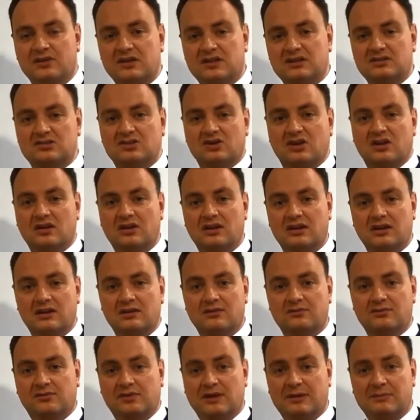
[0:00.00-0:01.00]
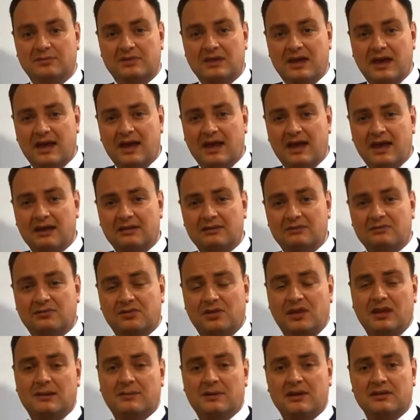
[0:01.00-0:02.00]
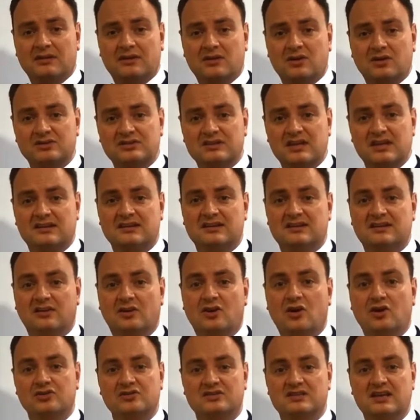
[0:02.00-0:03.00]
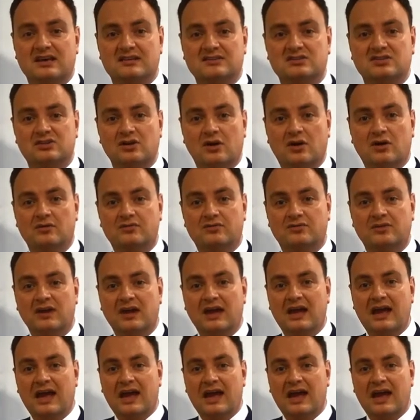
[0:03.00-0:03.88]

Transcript: you need to flip that and think about the content in the context of